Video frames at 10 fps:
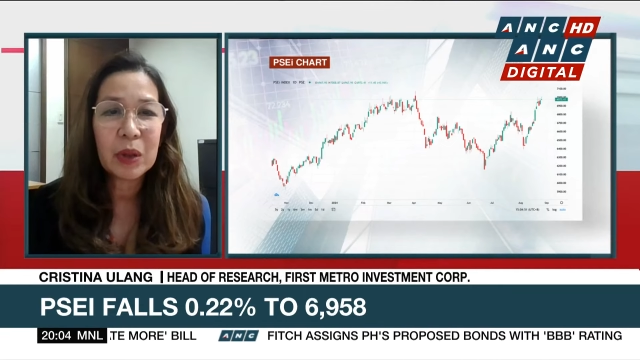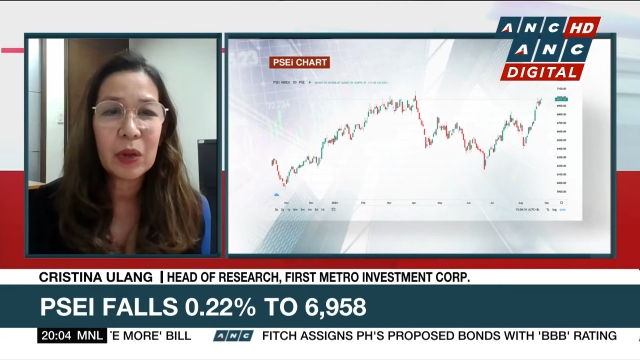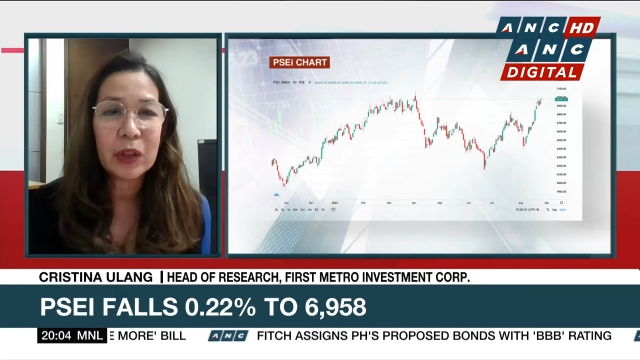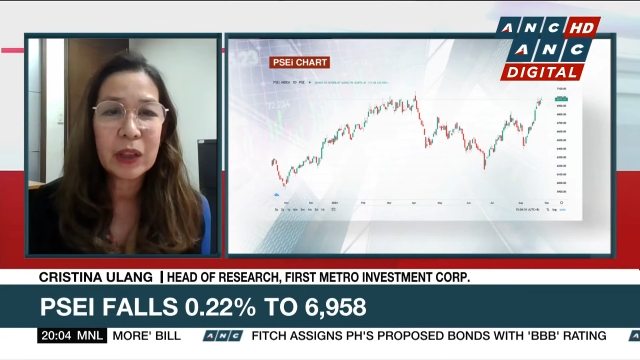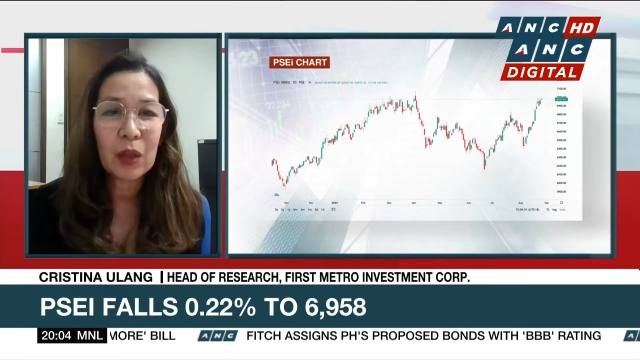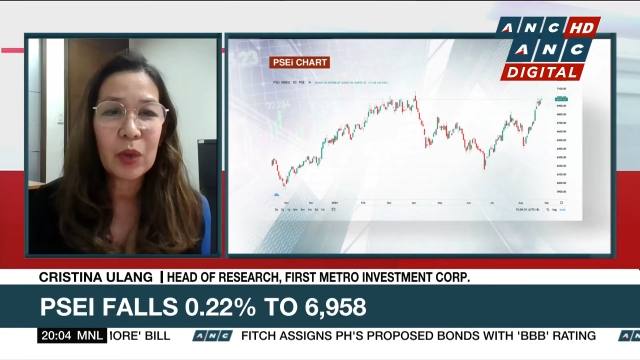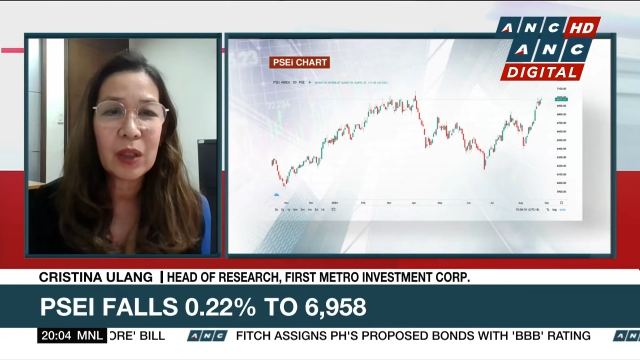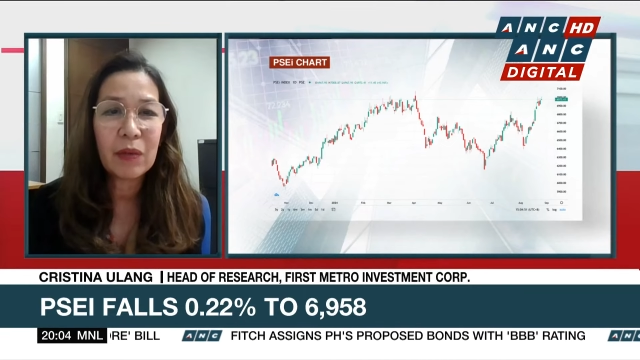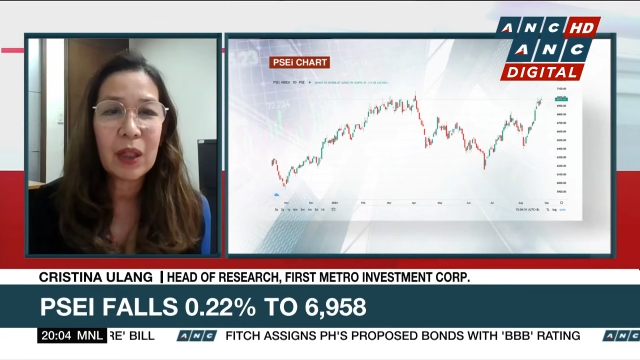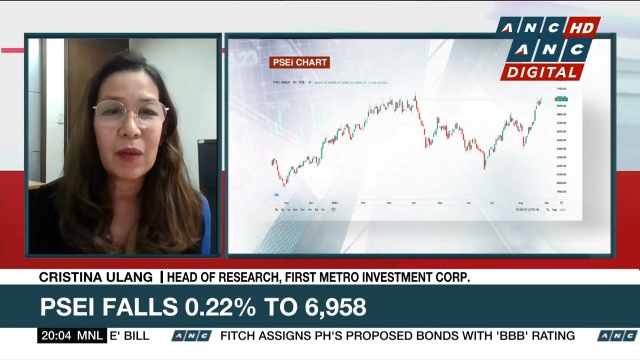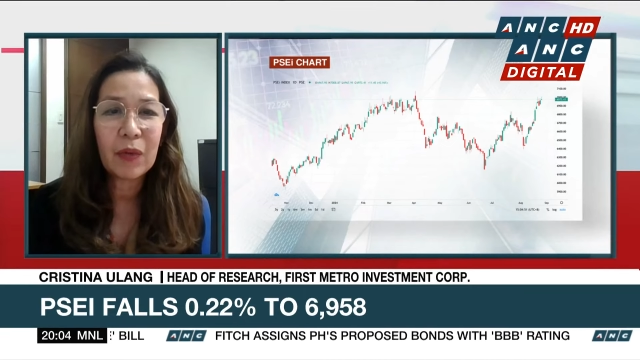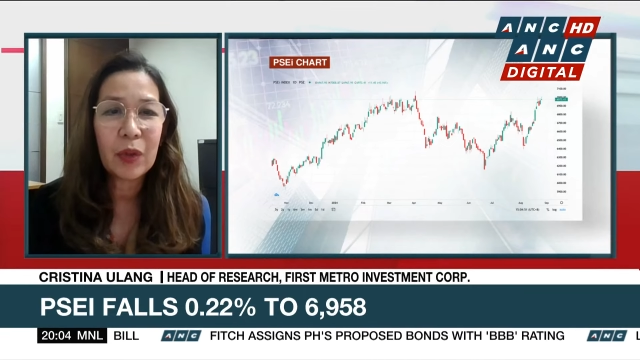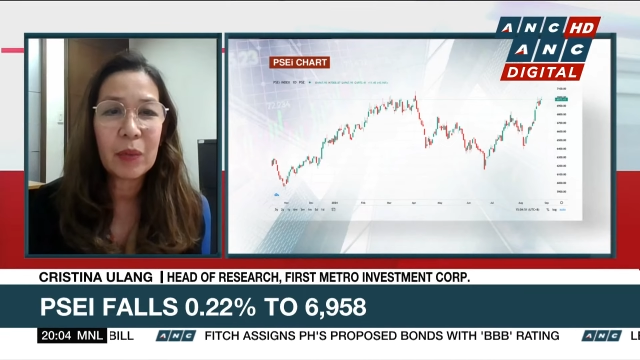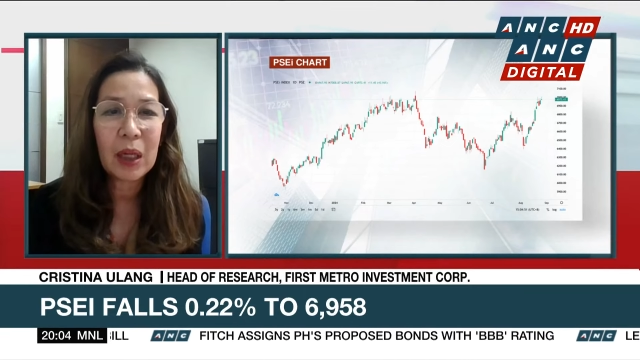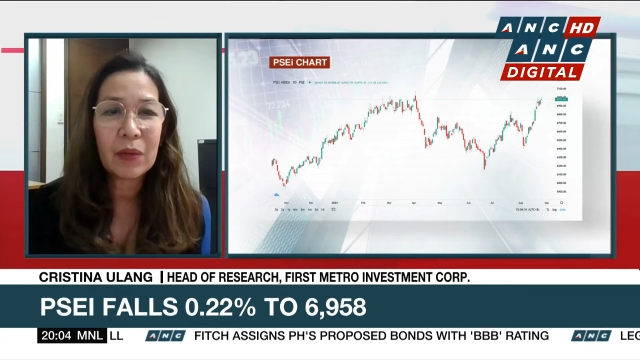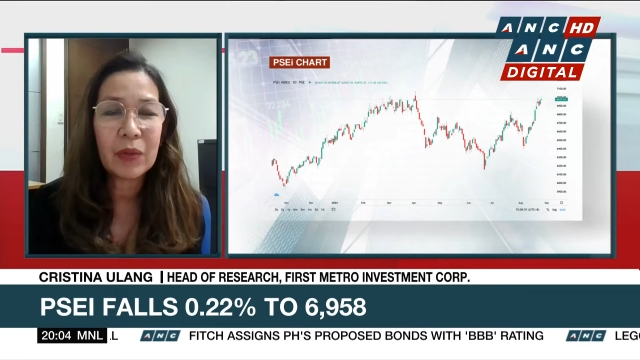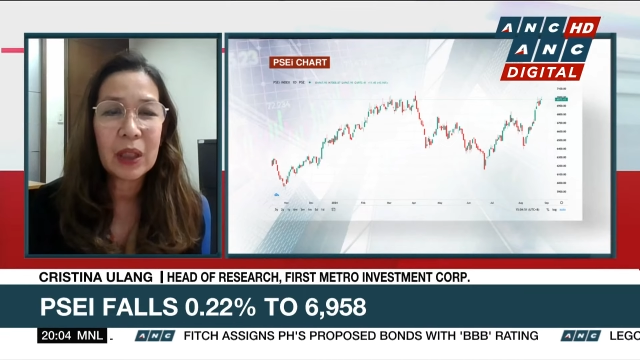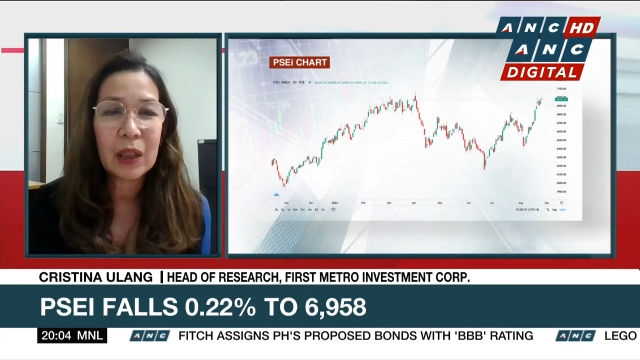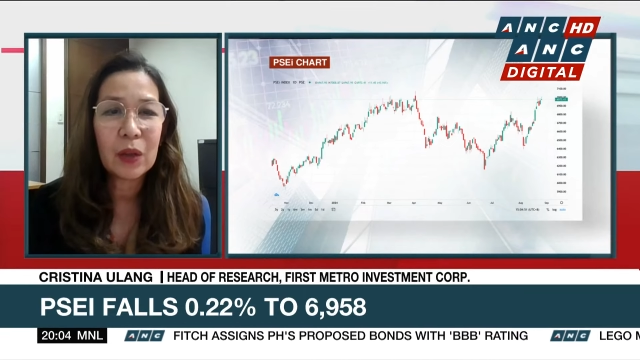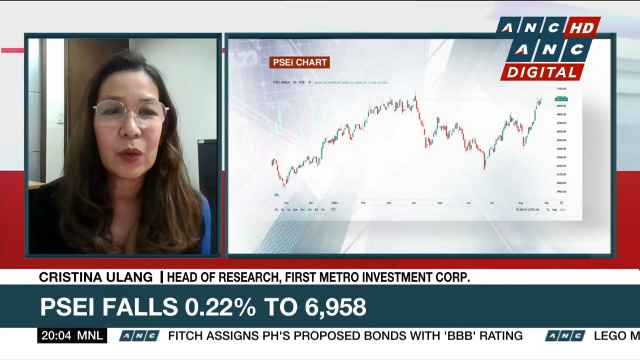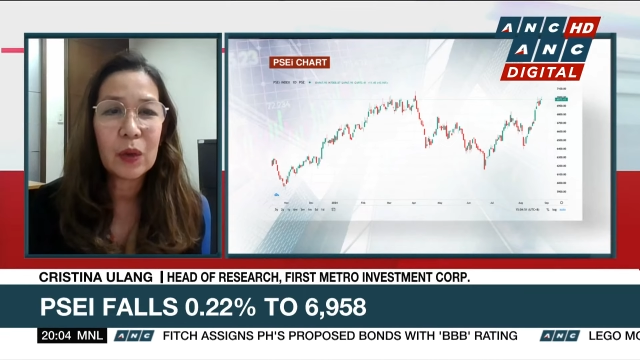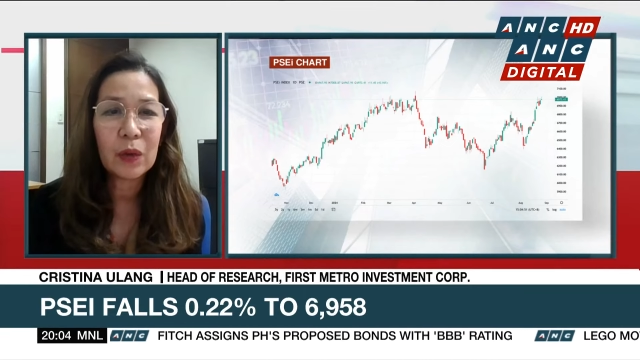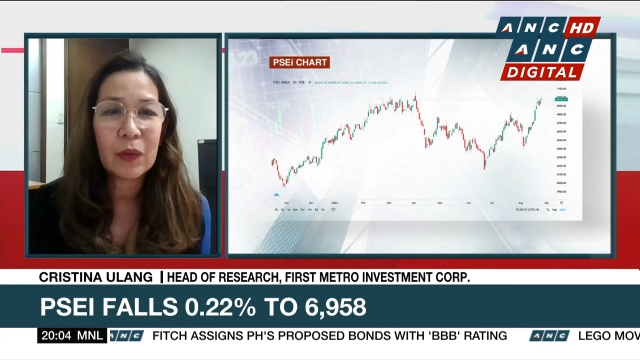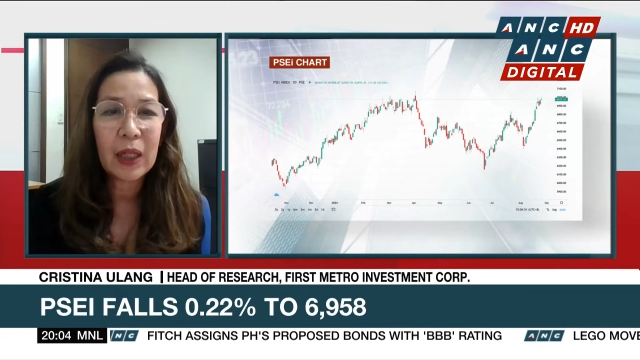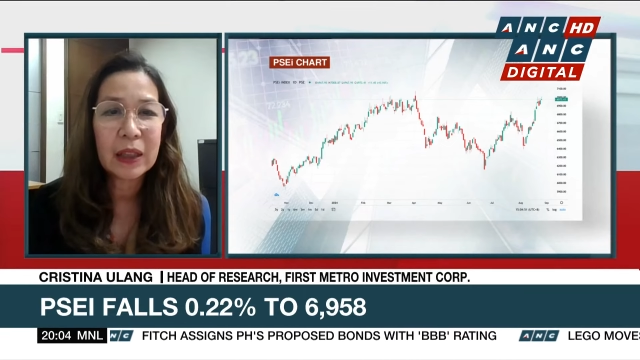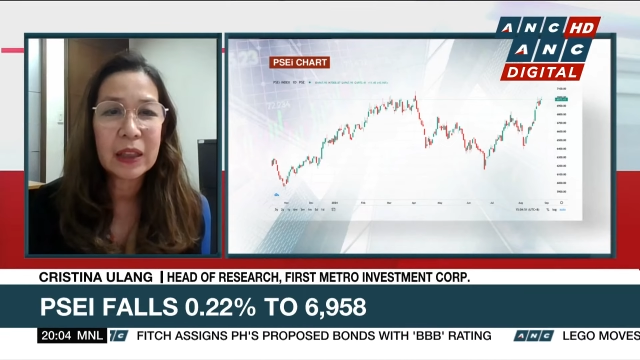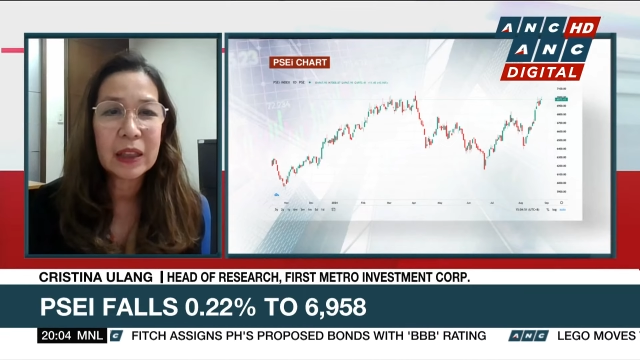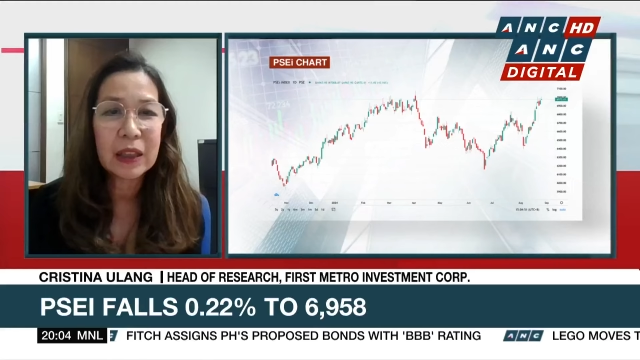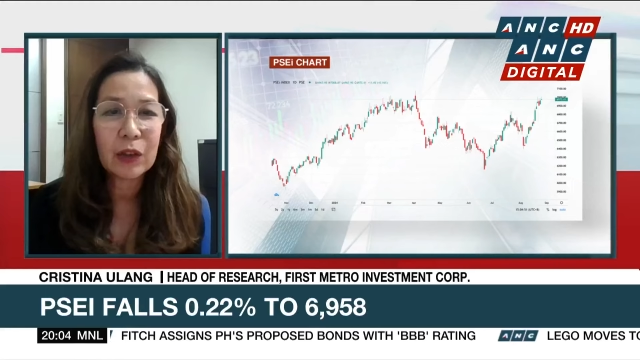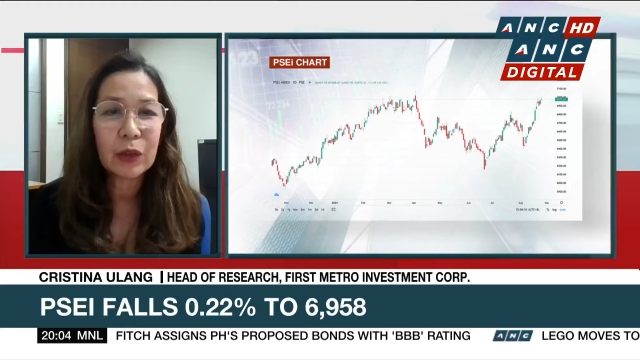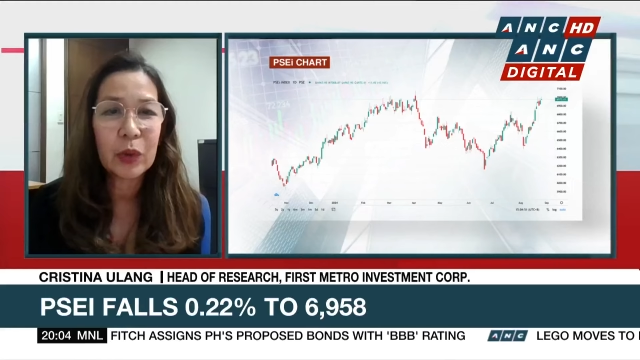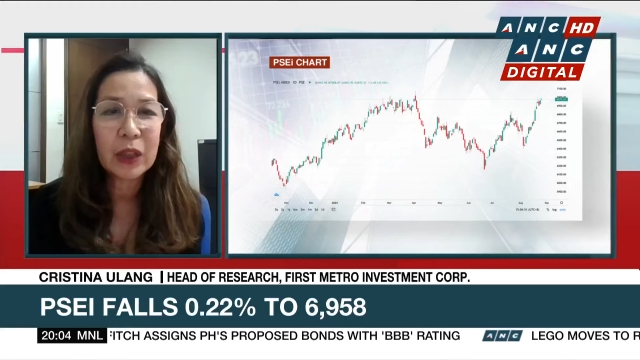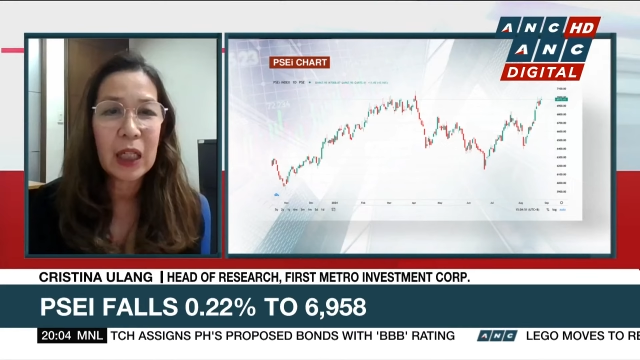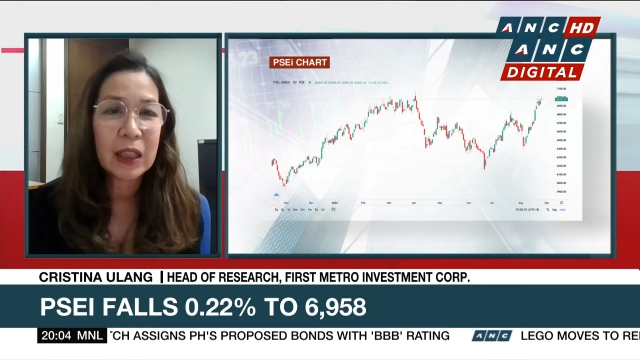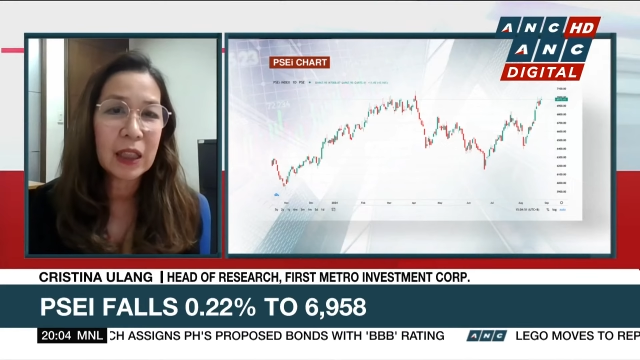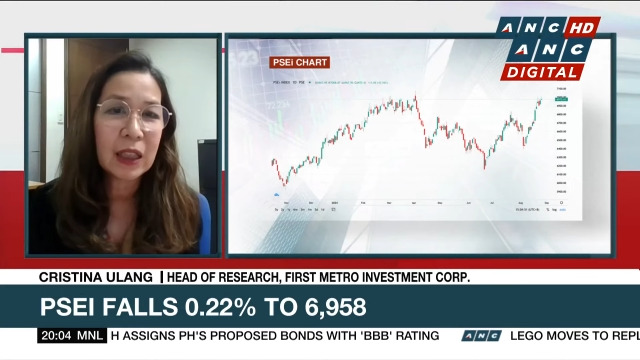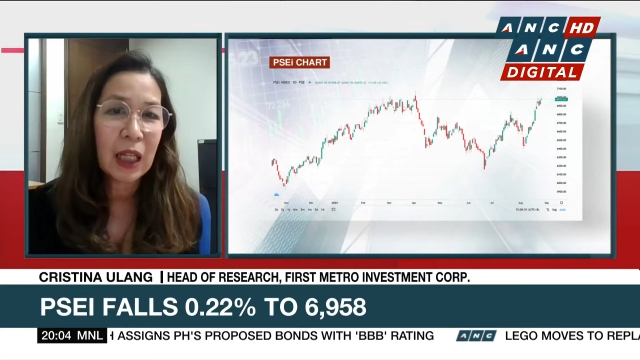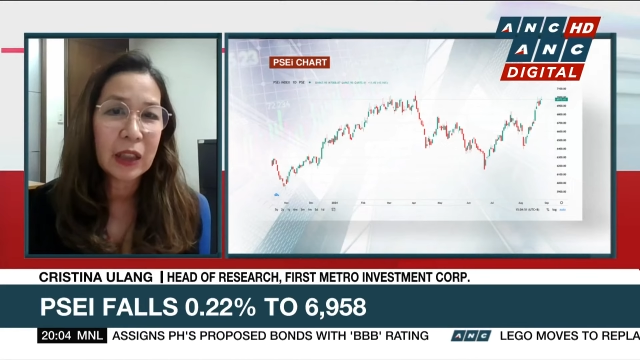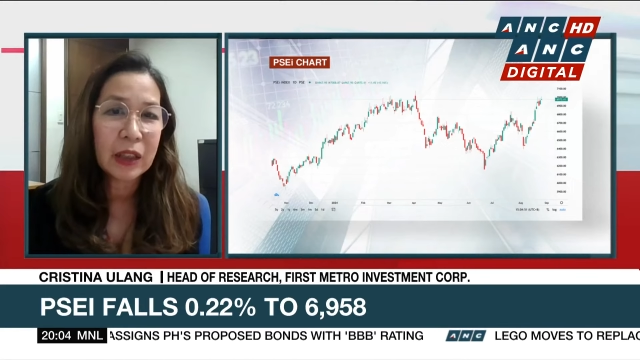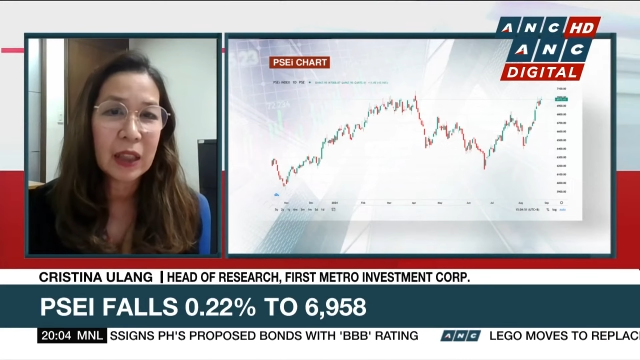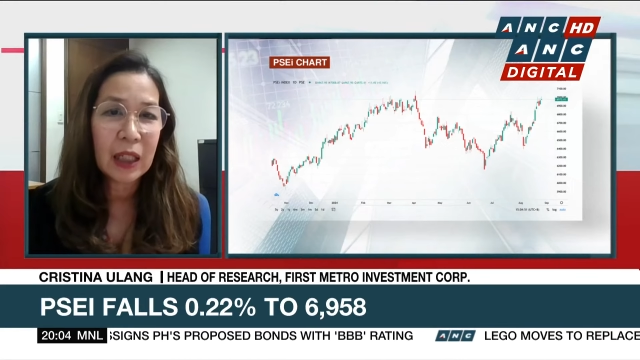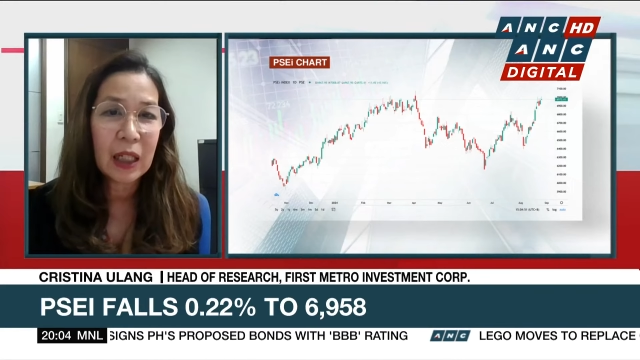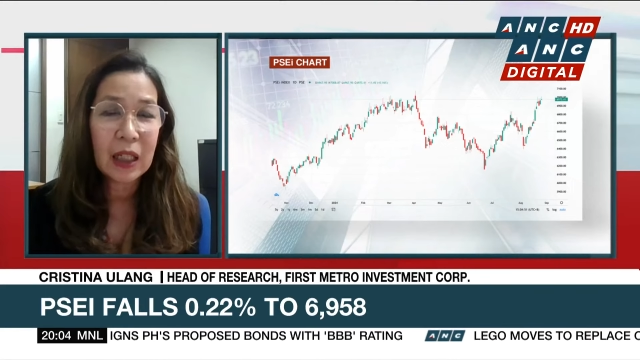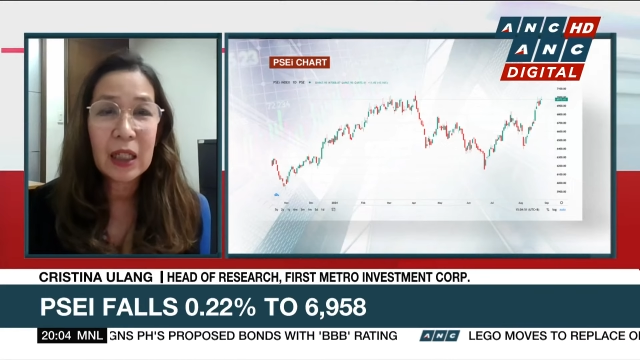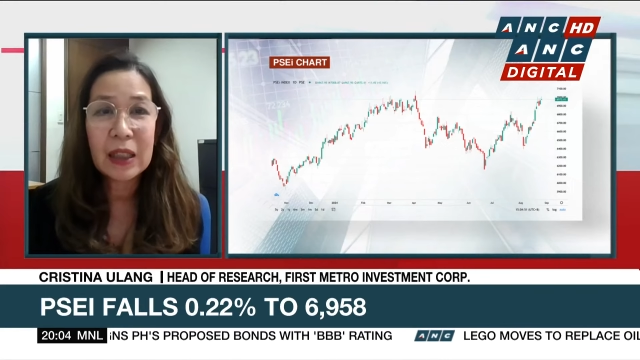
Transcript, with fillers: because uh, we have come from a very low of like 6,100 like la,